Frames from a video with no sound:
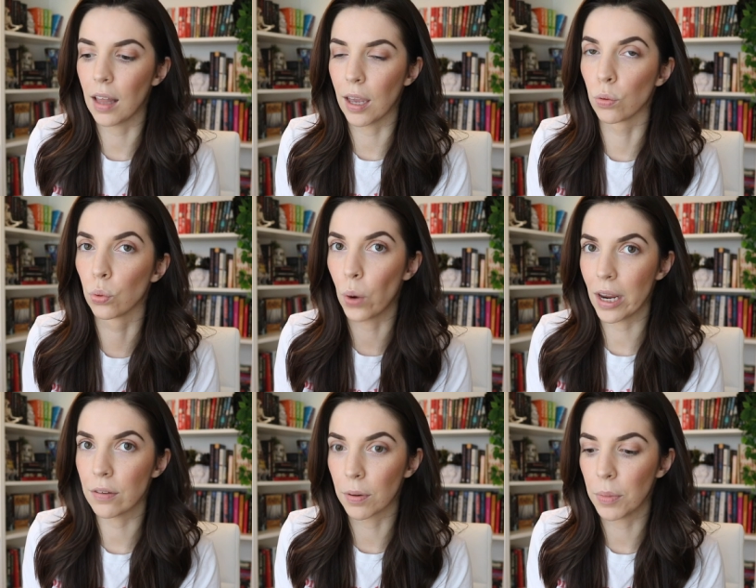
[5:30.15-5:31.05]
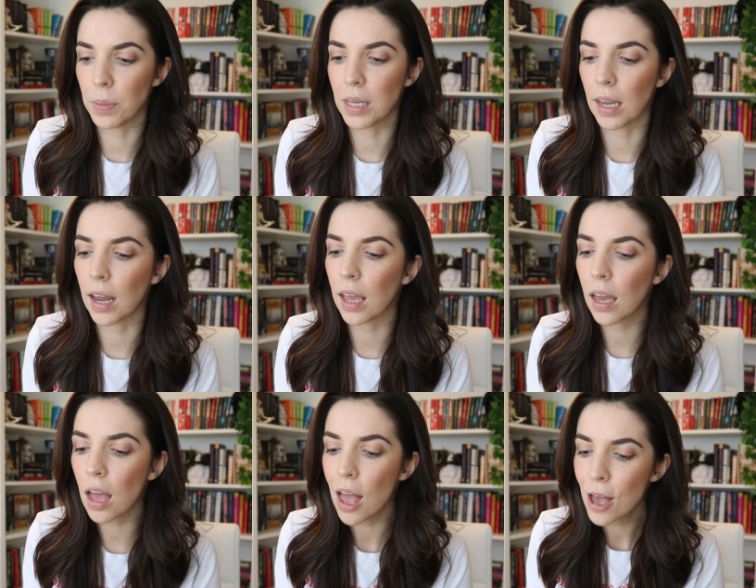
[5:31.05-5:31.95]
like right from the
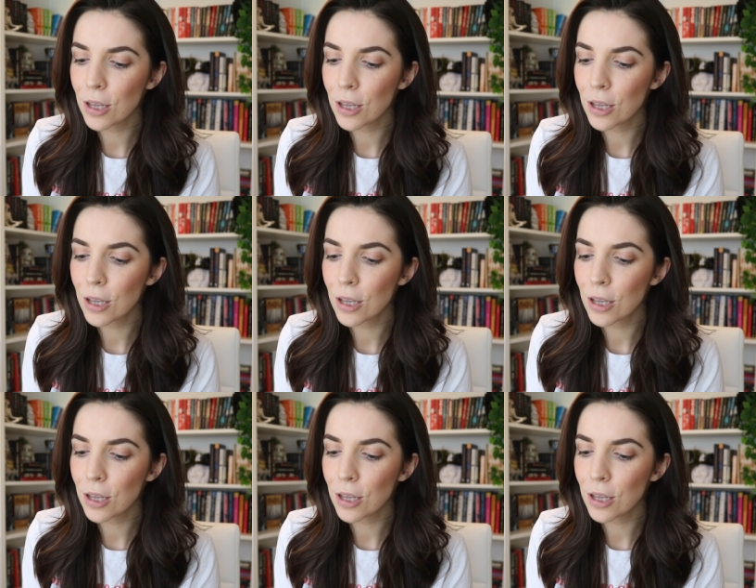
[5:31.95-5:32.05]
beginning.